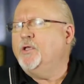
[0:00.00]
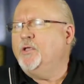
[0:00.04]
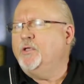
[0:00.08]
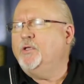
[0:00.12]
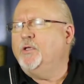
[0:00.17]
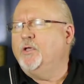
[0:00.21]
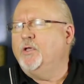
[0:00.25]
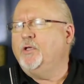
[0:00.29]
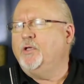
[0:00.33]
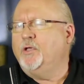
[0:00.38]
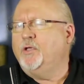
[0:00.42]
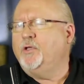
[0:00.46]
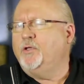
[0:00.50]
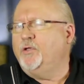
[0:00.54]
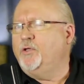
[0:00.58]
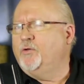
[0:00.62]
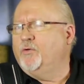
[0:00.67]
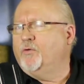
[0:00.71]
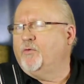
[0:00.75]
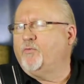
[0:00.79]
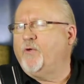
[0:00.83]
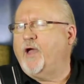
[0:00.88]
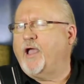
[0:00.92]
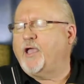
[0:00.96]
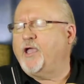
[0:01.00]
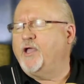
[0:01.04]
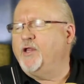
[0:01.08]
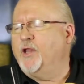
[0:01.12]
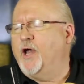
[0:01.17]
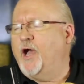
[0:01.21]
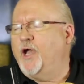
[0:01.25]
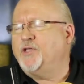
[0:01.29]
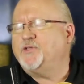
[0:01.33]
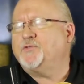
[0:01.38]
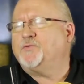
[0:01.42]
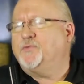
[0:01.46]
you'll
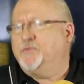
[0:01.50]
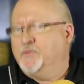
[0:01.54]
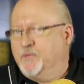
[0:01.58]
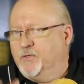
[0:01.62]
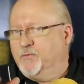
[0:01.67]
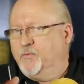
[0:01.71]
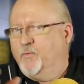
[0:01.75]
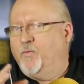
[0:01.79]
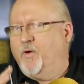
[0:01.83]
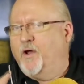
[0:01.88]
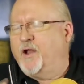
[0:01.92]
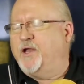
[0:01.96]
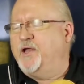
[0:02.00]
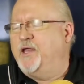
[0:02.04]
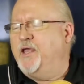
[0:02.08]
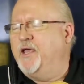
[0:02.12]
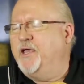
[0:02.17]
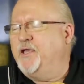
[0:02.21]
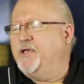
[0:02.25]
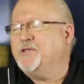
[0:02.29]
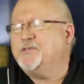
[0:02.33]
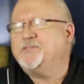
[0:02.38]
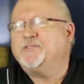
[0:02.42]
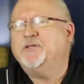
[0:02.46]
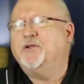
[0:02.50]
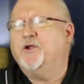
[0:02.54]
recognize what it is.